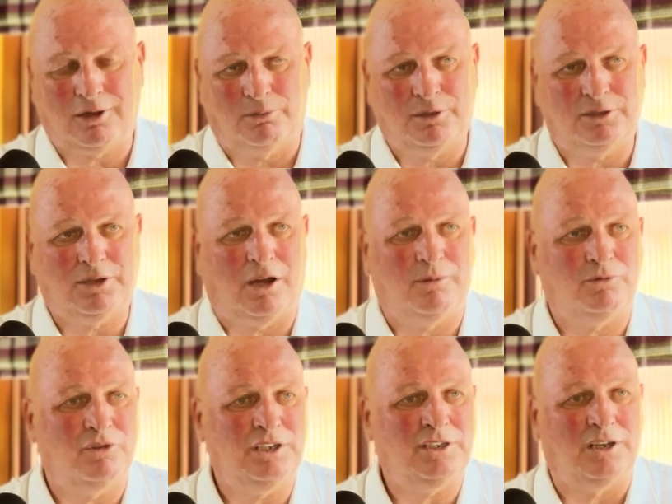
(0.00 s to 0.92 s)
a couple of
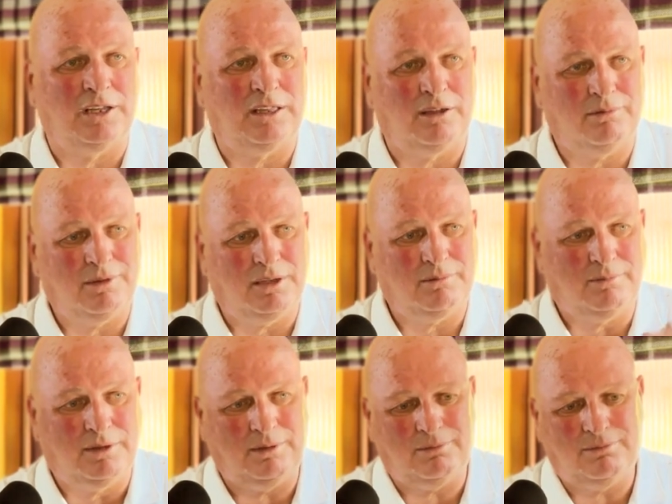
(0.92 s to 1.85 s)
times recently that the,
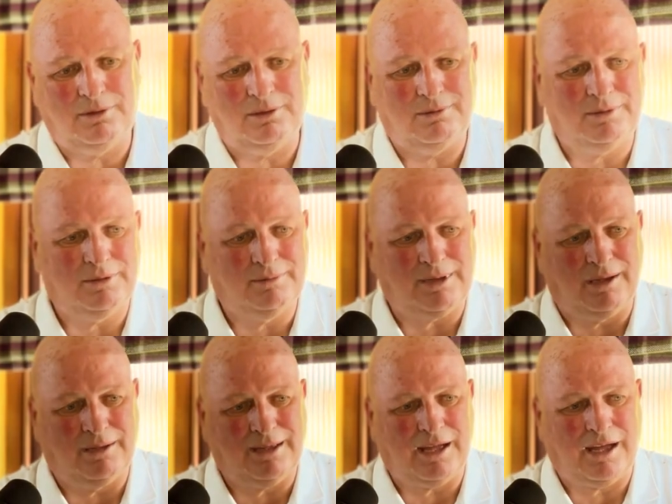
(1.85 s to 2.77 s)
the, the
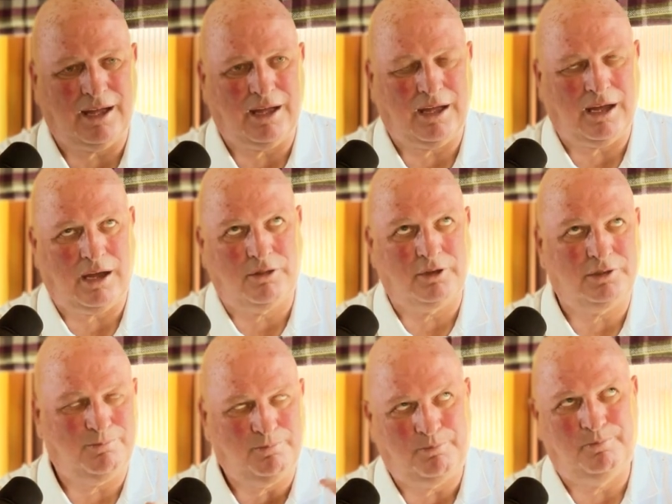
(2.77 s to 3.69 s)
other
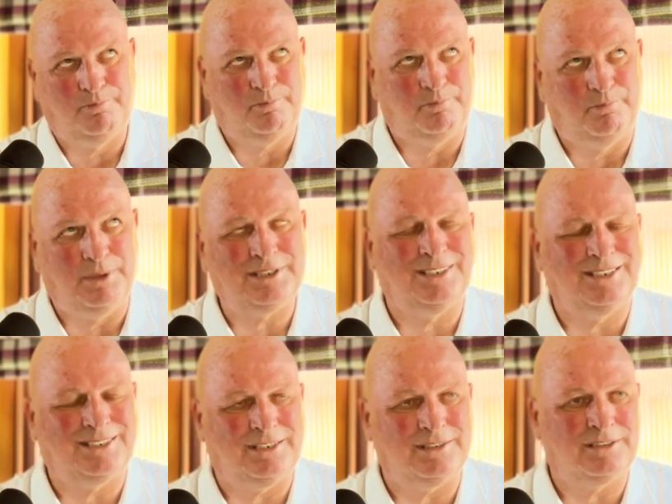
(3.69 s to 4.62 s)

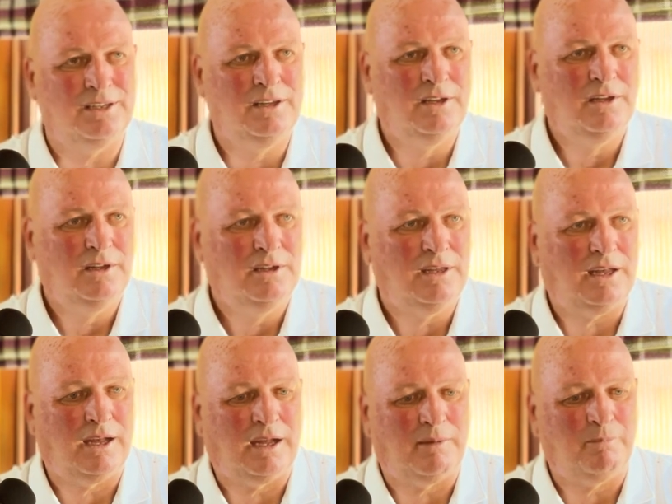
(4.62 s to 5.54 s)
businesses
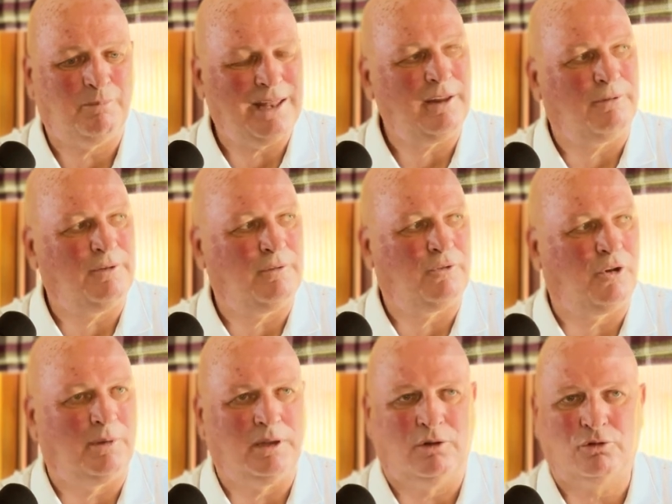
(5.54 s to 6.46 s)
um, benefit
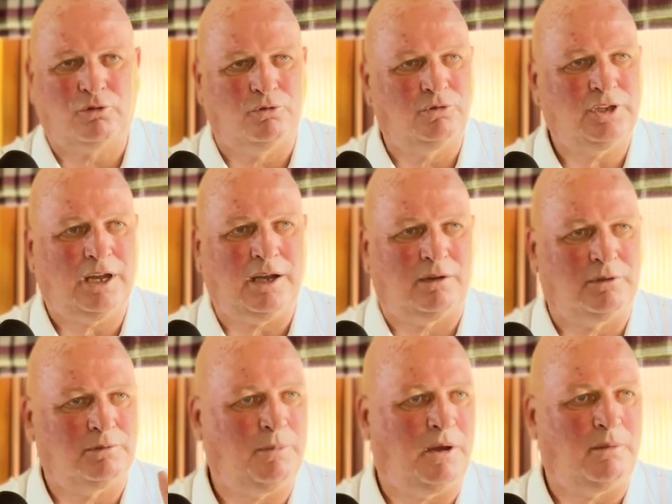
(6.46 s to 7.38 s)
from it. Local
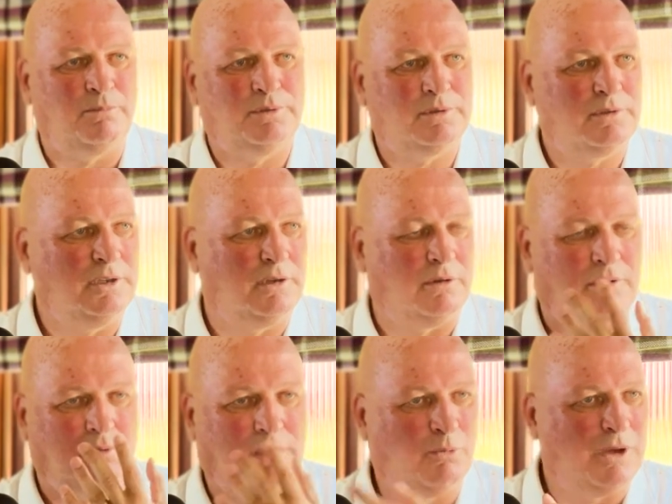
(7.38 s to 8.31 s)
hotels, pubs, mm-hmm. you
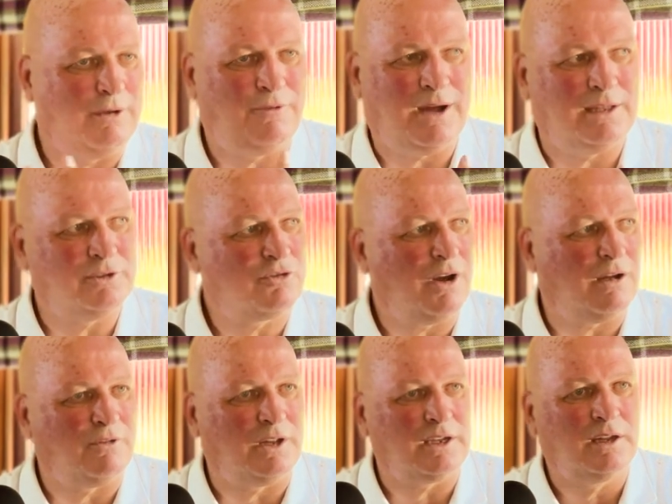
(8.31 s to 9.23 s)
know, away fans
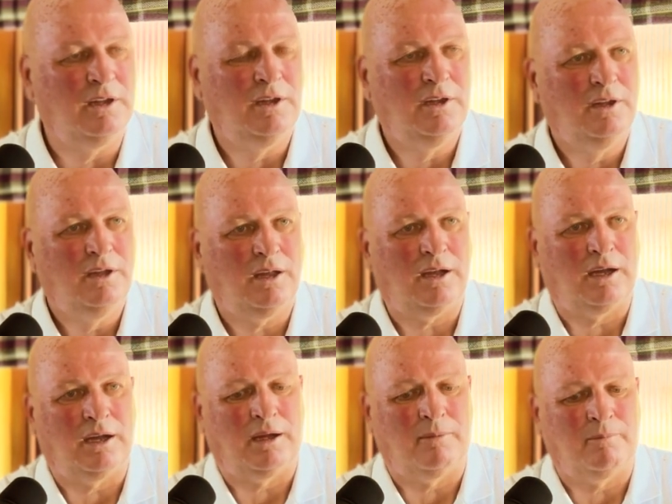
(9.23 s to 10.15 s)
travelling.
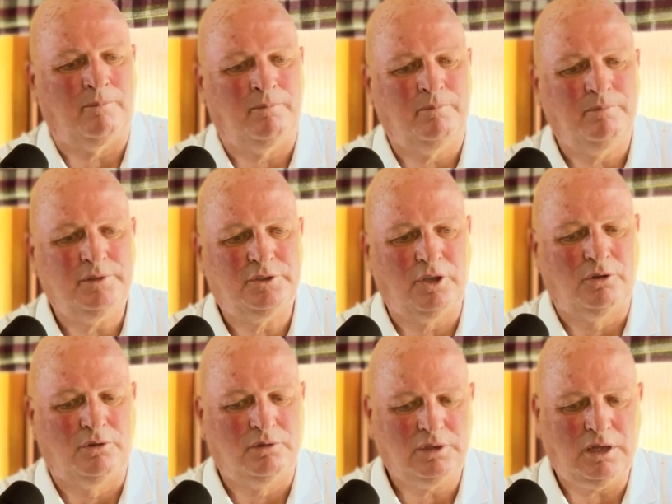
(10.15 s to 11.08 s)
Um,
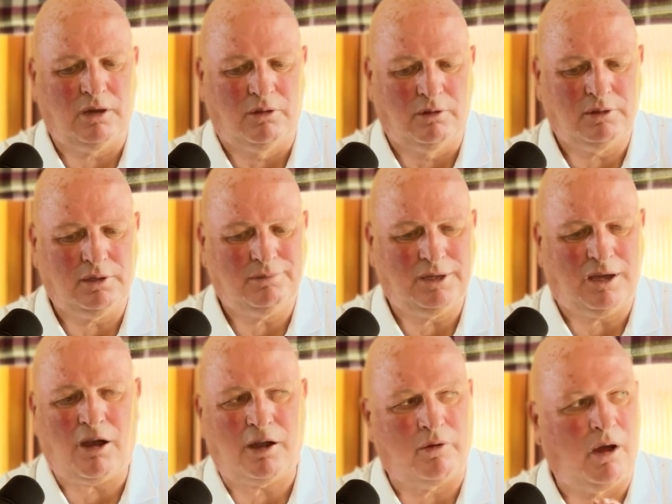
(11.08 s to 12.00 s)
so you know, the, the,
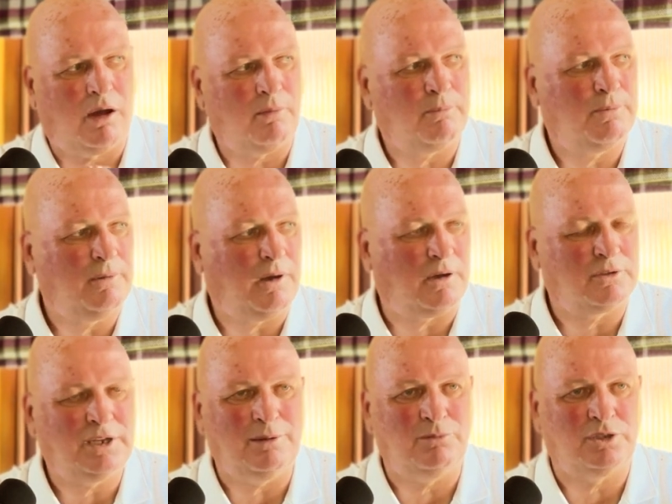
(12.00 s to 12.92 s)
higher up our
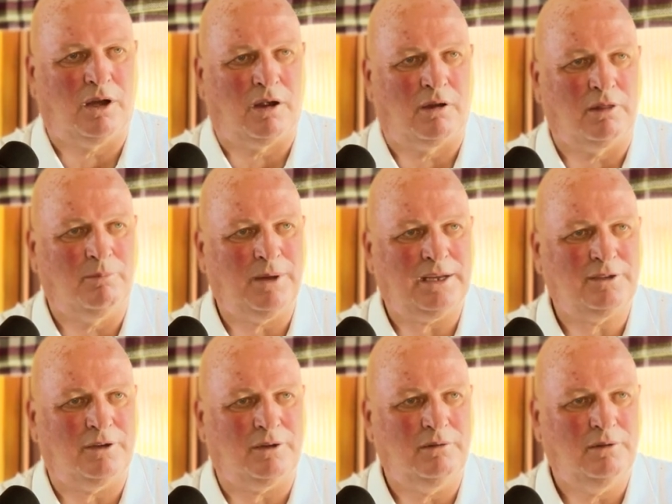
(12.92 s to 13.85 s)
teams are, the
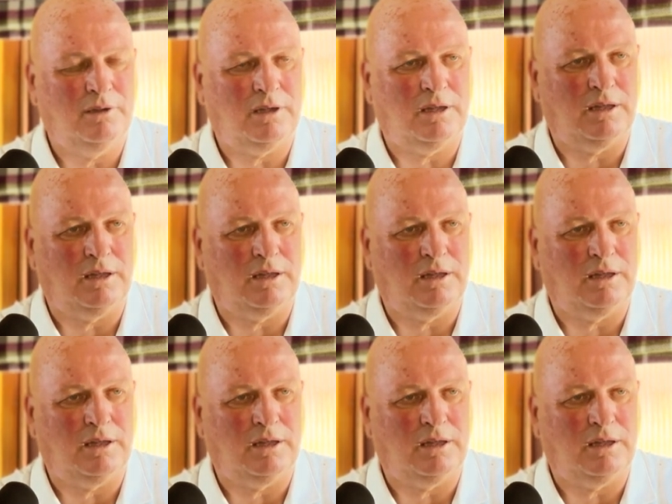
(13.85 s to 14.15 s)
better. I